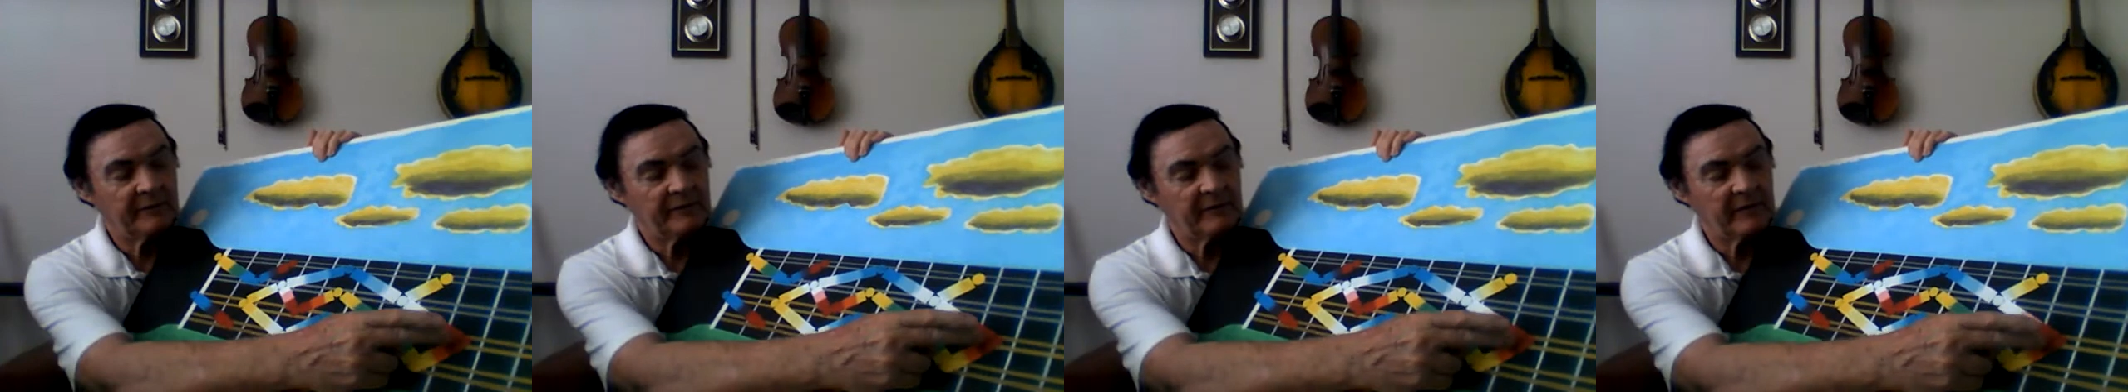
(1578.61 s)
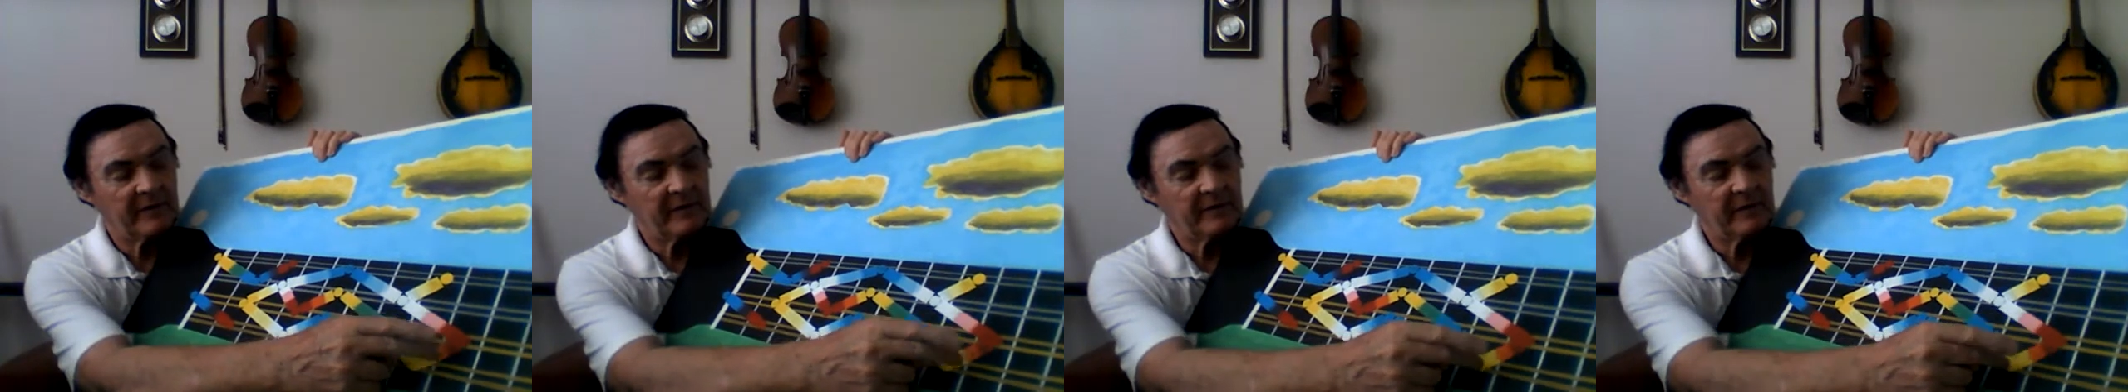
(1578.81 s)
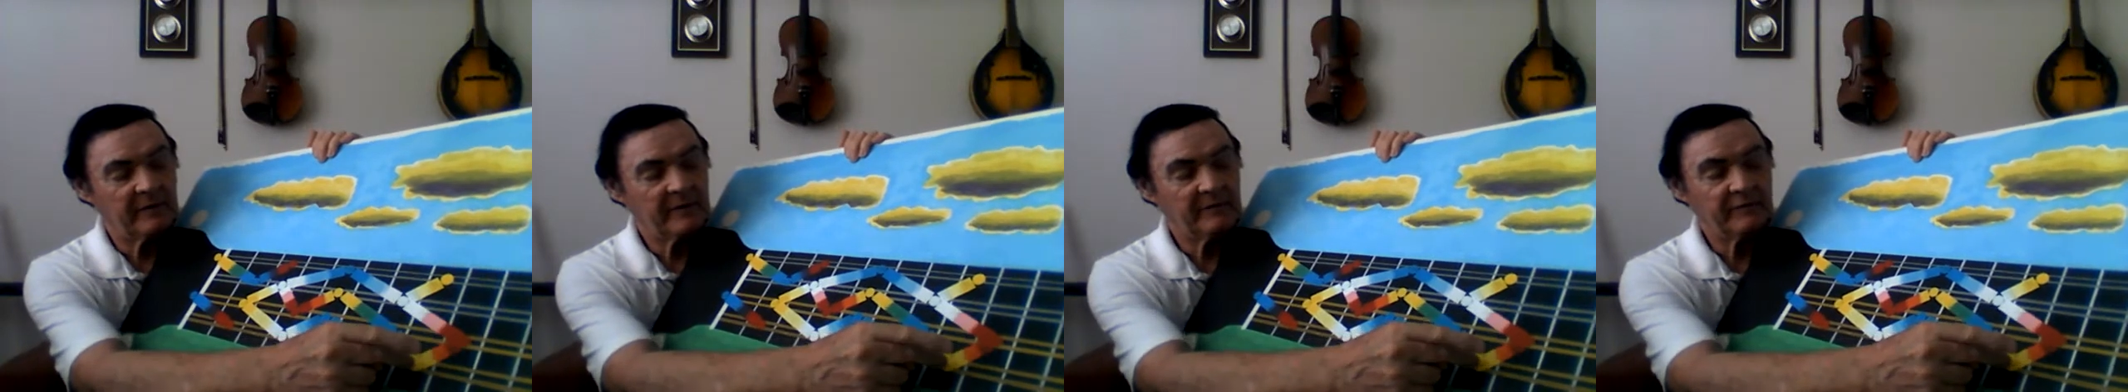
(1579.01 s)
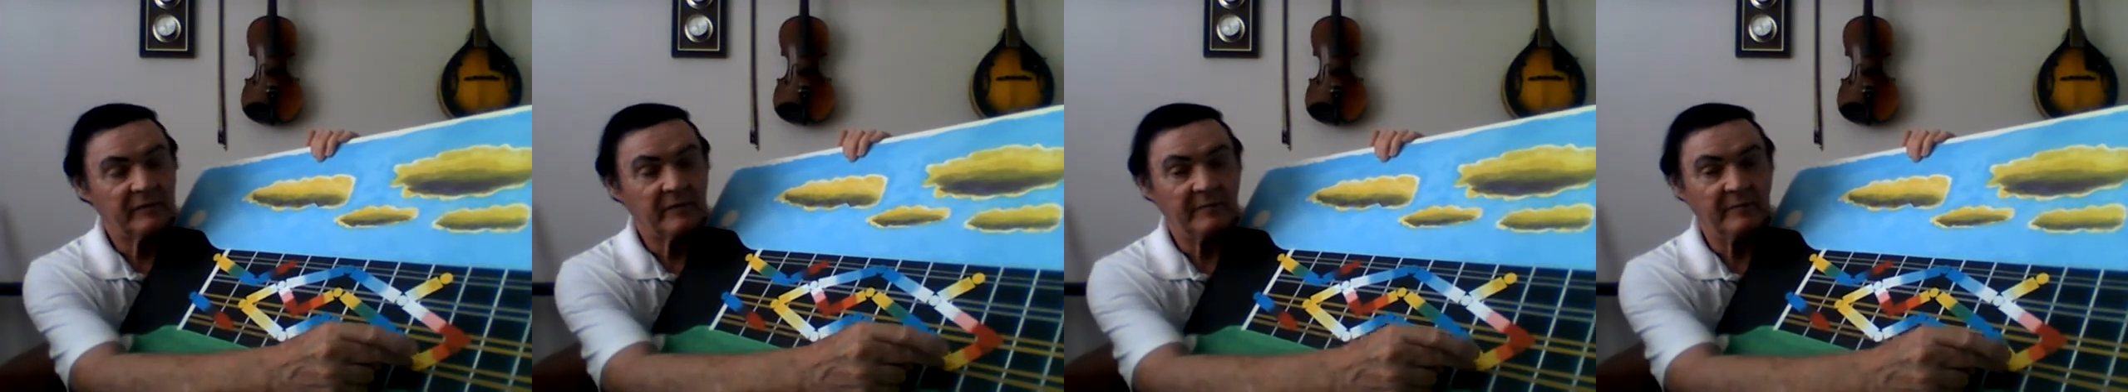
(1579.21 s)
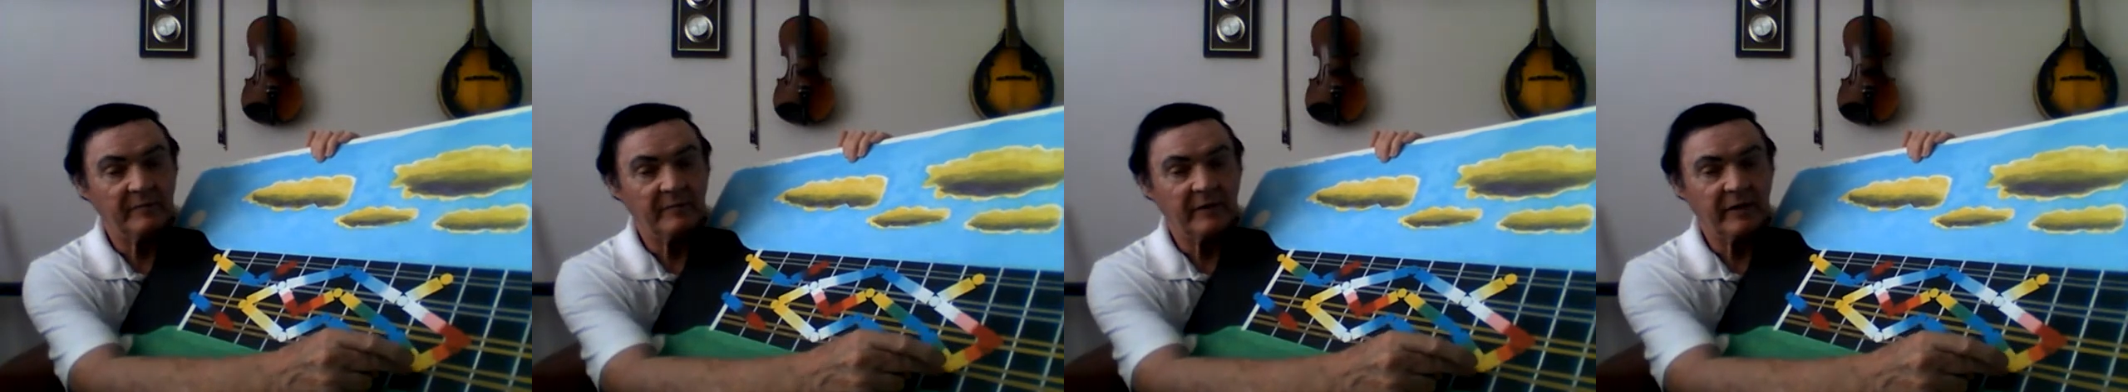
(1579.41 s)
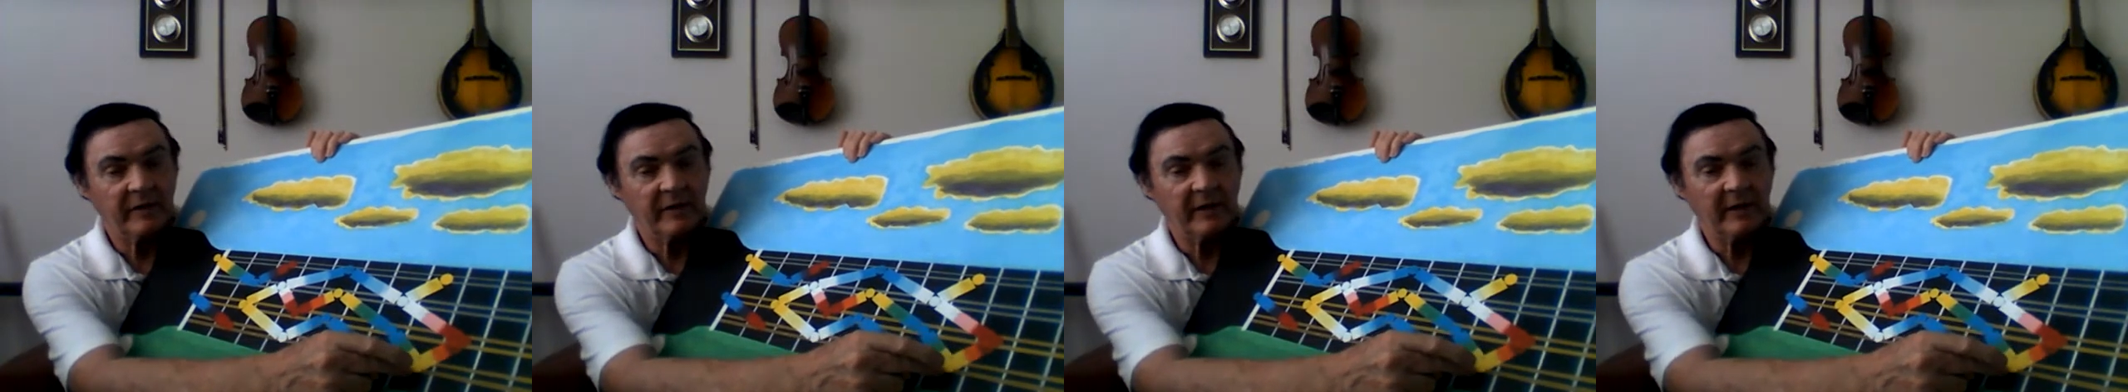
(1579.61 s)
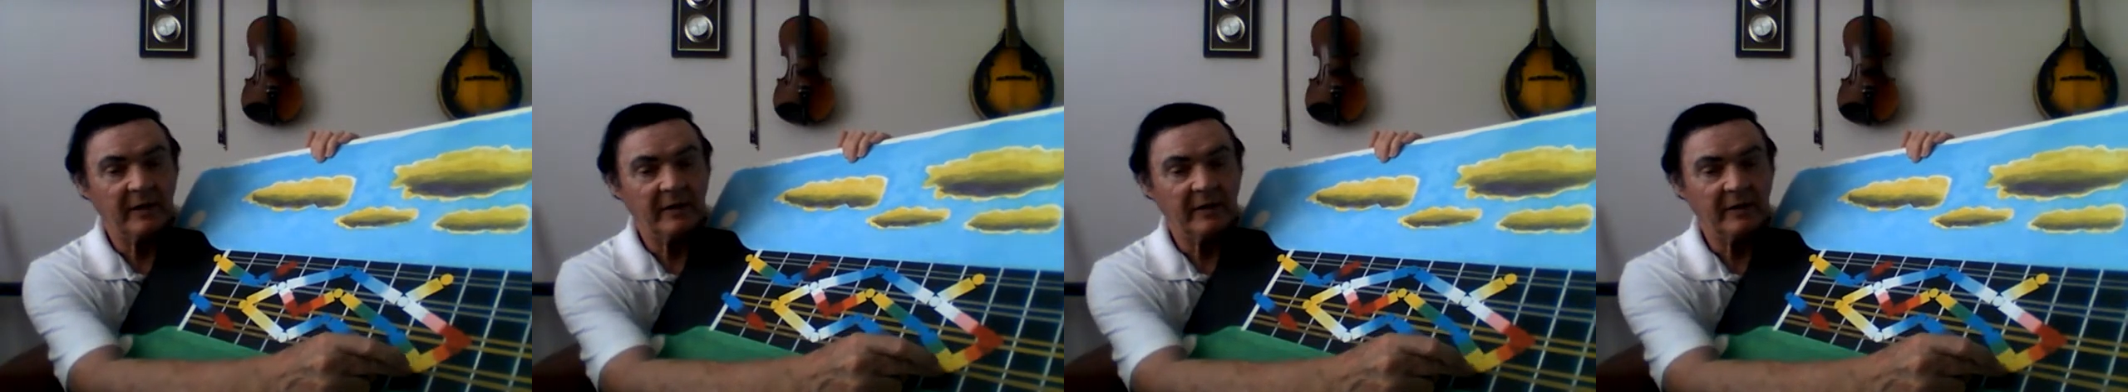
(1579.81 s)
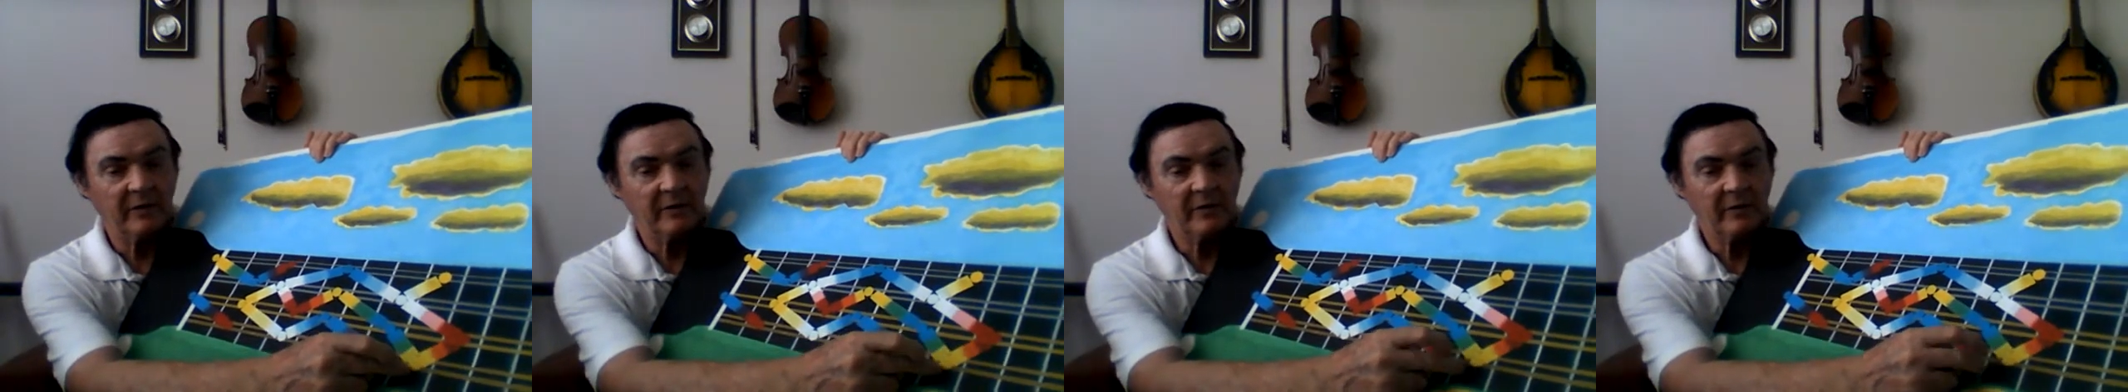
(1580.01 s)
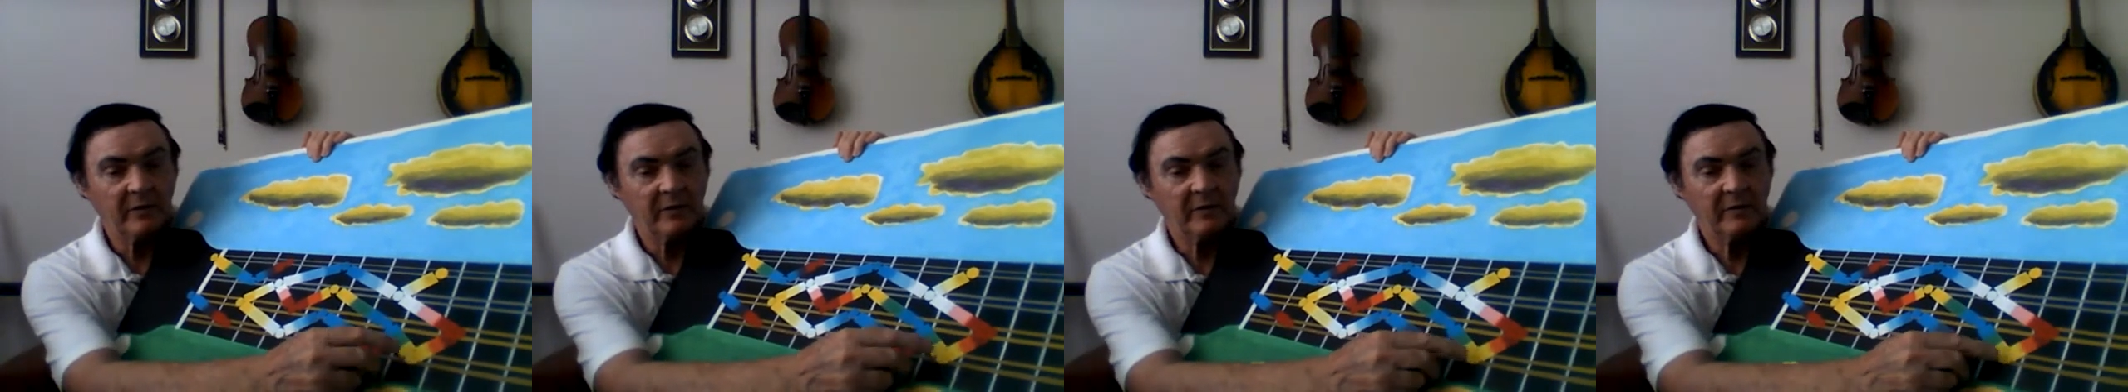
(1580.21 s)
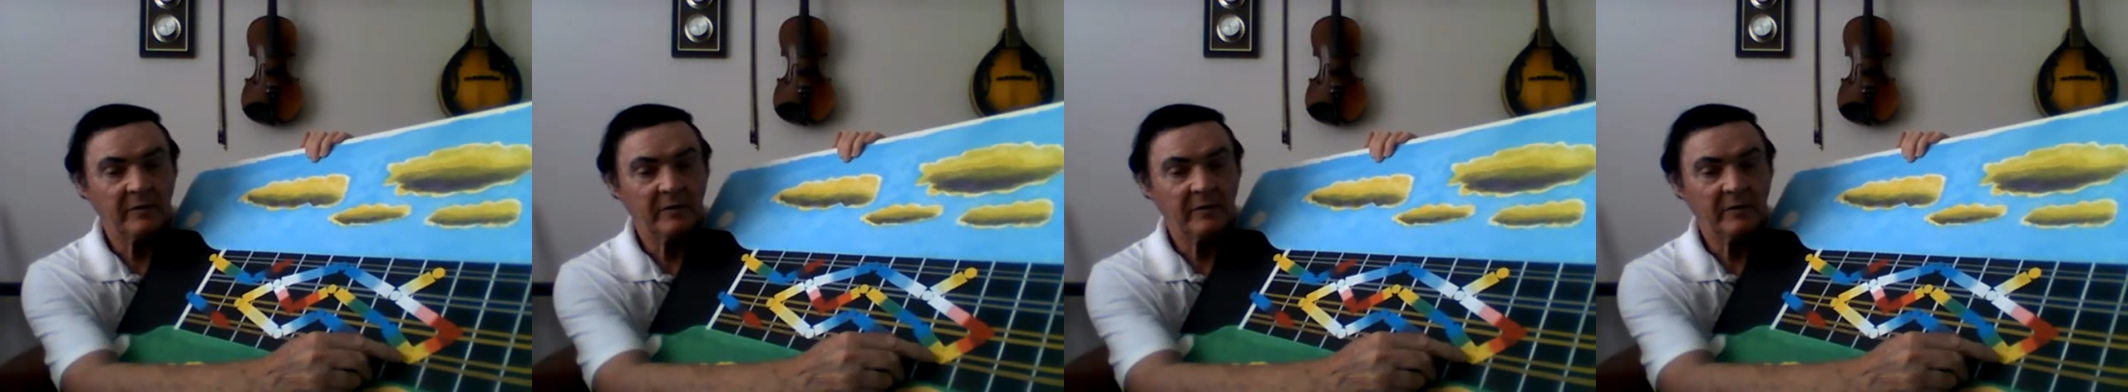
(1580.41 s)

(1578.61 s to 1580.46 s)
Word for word: fret, from yellow